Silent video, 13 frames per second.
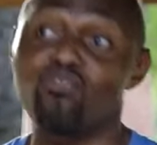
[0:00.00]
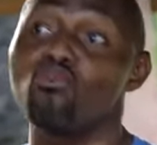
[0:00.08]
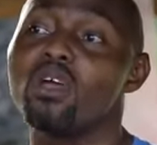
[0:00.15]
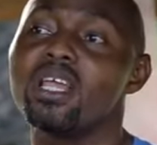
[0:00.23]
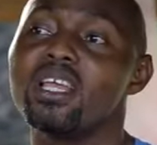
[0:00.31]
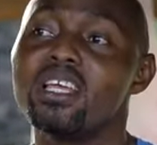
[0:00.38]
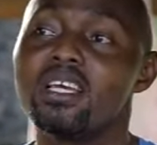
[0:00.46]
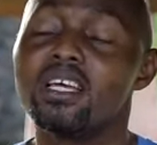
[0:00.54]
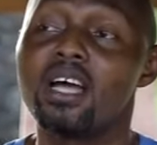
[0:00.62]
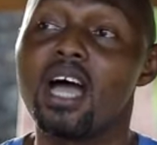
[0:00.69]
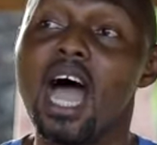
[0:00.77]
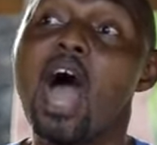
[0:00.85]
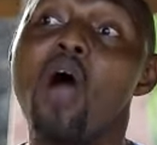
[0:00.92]
I swear,
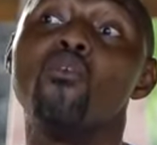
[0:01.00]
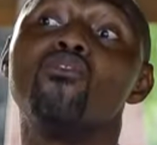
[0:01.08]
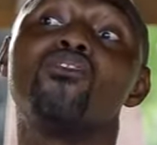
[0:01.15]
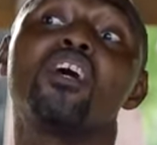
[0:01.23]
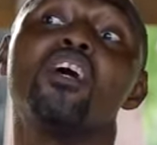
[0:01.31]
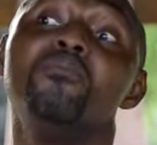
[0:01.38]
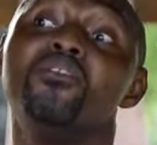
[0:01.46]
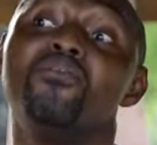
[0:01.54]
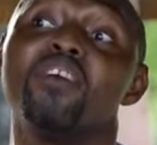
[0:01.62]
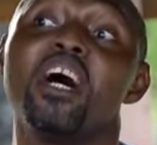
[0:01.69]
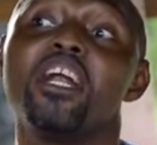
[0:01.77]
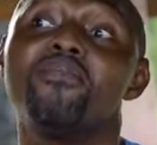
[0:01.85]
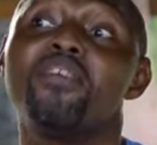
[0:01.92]
I will sell
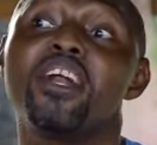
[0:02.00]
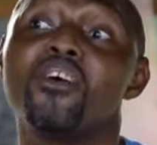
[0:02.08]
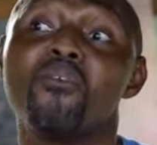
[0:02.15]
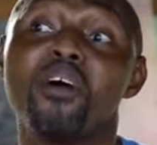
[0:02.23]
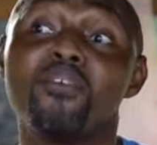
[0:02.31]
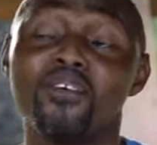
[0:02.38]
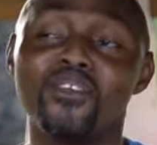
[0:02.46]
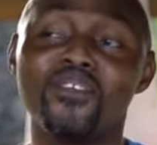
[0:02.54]
meat very, very